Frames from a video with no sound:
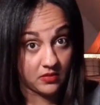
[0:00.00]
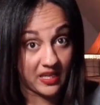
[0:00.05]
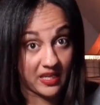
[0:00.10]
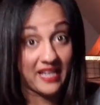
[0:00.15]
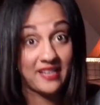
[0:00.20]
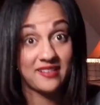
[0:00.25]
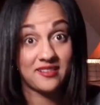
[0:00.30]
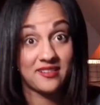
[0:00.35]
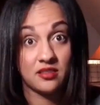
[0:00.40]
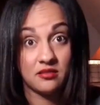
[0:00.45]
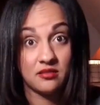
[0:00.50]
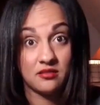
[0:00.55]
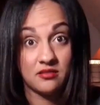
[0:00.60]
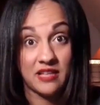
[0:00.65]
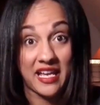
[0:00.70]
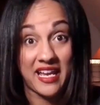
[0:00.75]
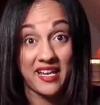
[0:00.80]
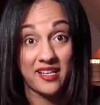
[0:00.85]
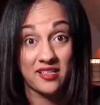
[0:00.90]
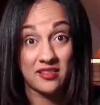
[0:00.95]
Eight,
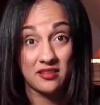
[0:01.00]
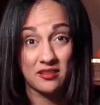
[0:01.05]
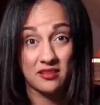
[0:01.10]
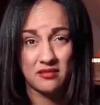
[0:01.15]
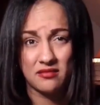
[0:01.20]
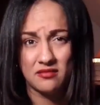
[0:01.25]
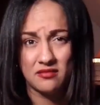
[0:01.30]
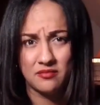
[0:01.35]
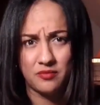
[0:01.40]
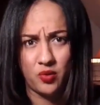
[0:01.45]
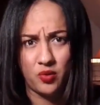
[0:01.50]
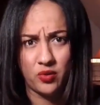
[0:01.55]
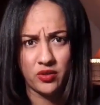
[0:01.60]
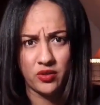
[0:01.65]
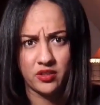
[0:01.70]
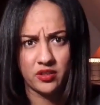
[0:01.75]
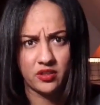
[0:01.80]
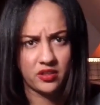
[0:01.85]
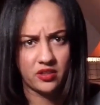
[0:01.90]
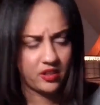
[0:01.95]
eight,
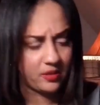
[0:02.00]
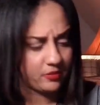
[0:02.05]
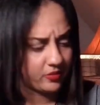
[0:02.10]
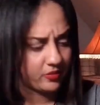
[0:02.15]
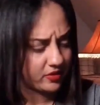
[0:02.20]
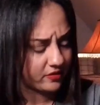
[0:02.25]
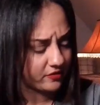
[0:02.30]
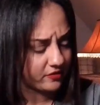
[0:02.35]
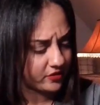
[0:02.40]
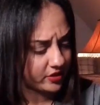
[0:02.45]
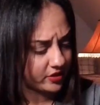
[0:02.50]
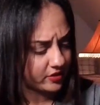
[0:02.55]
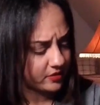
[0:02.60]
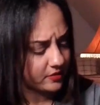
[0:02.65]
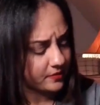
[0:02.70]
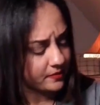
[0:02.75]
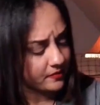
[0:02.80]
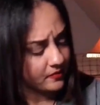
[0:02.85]
important number for you.